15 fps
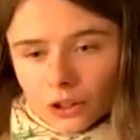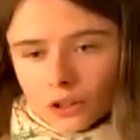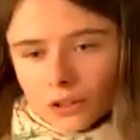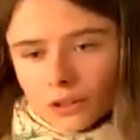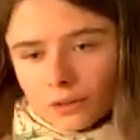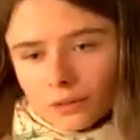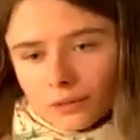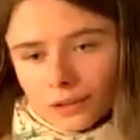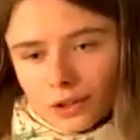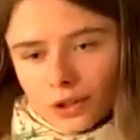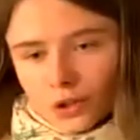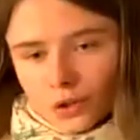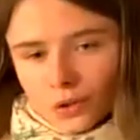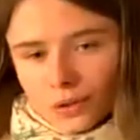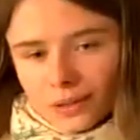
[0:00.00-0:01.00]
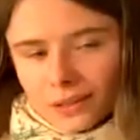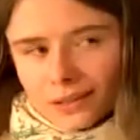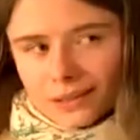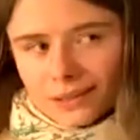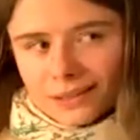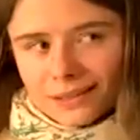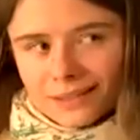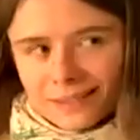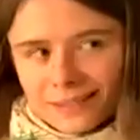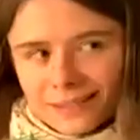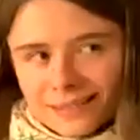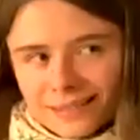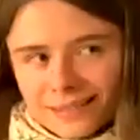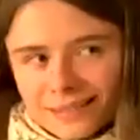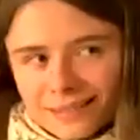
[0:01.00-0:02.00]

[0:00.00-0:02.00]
or look at something that is beautiful.